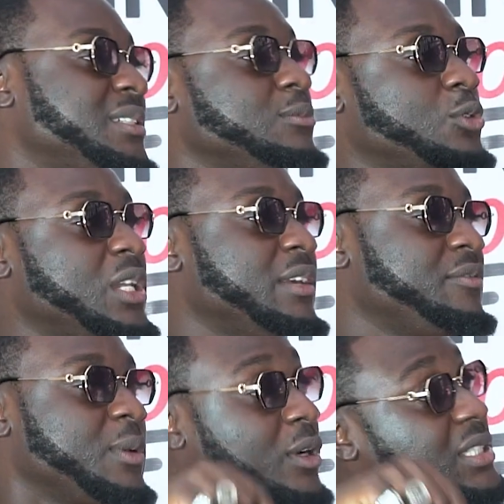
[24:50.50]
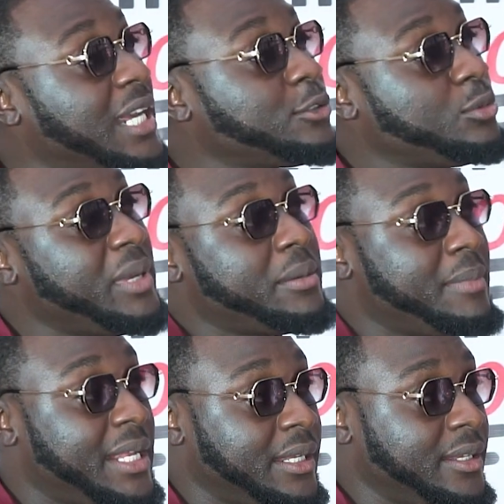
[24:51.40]
him to leave because he has to make
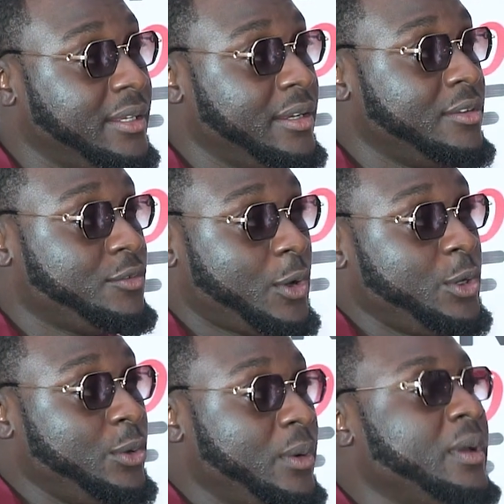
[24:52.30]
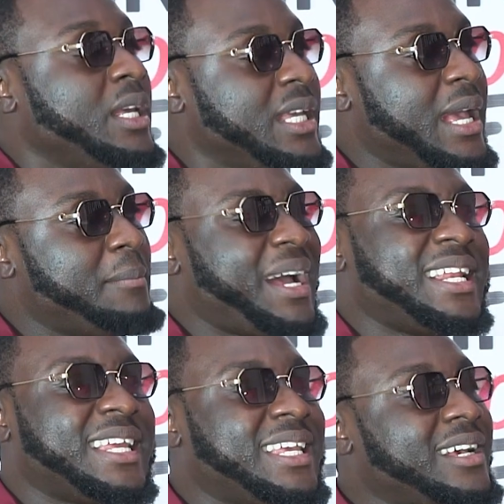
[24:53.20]
money for you. Yeah, but
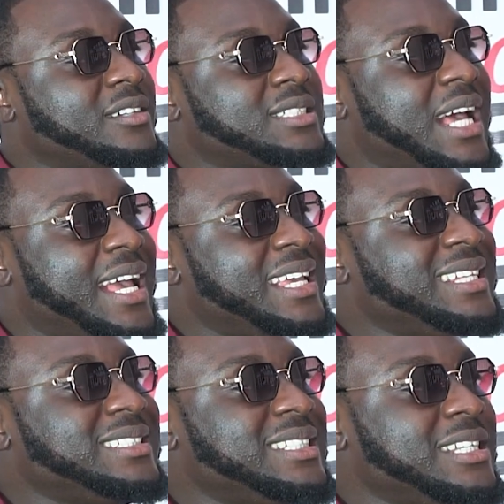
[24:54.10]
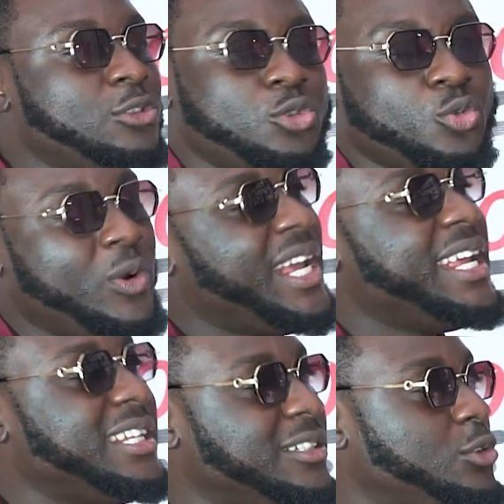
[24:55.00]
the girls are easily
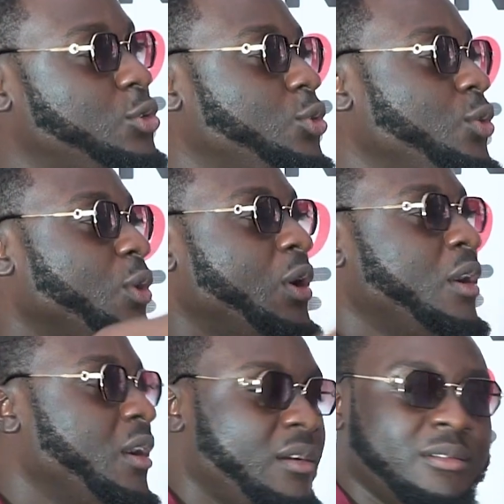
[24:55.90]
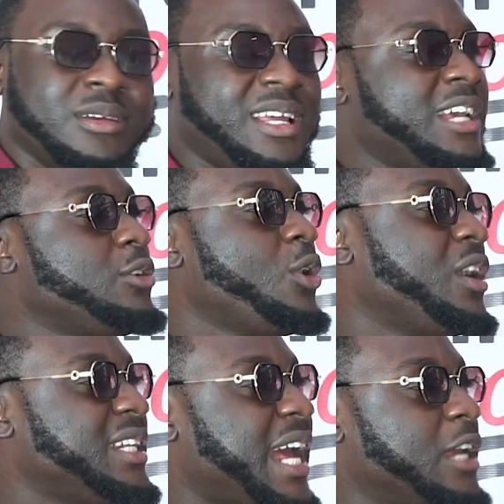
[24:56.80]
swayed to
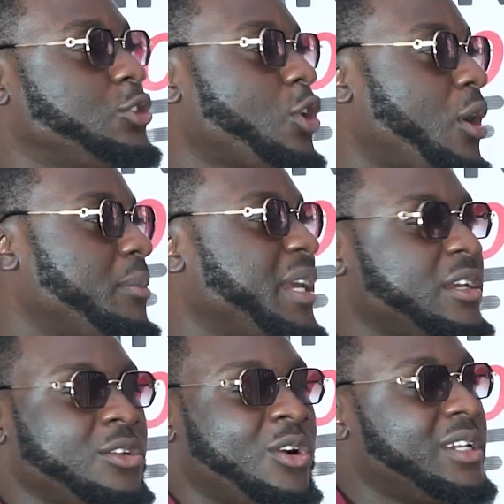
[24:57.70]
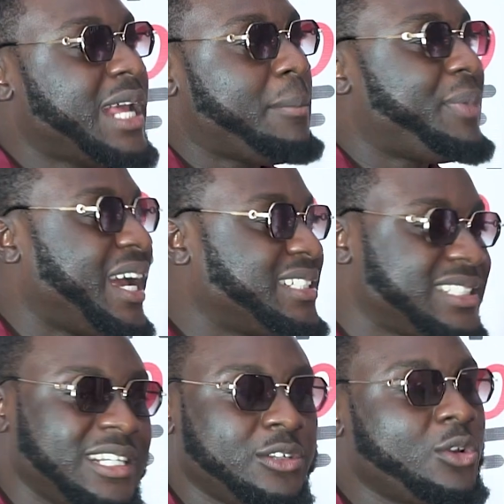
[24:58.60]
ignore their job, ignore their passion,
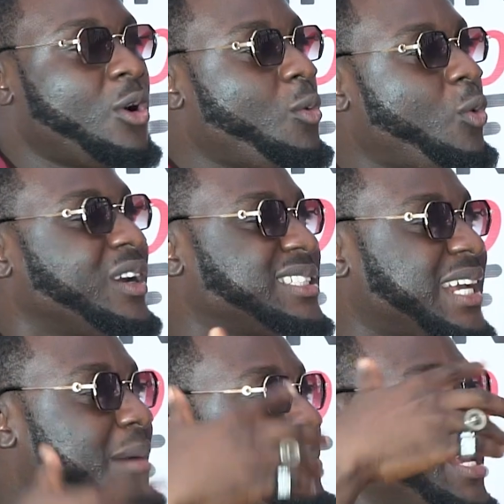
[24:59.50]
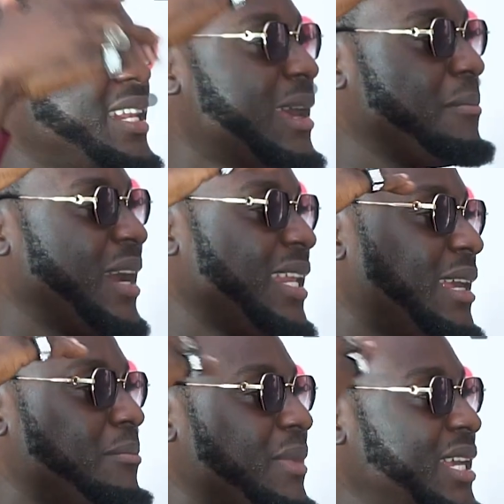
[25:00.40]
ignore what can make them money
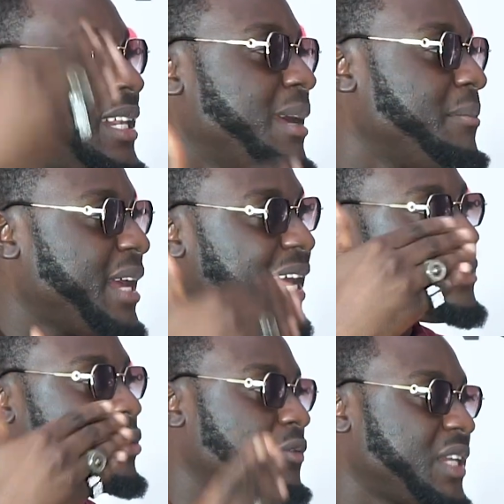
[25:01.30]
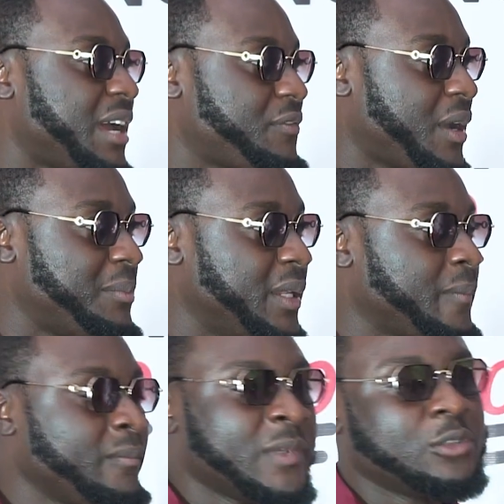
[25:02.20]
and make them heads of their family.
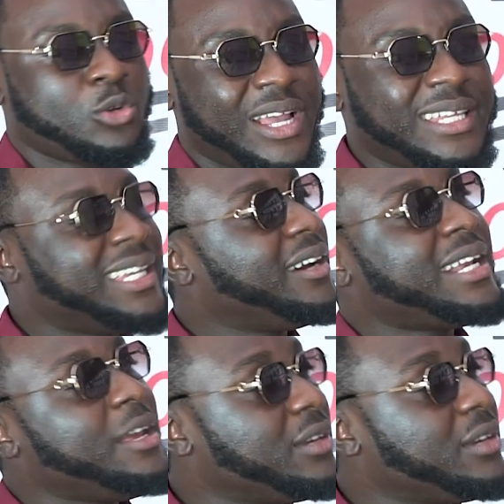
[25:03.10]
So a girl that you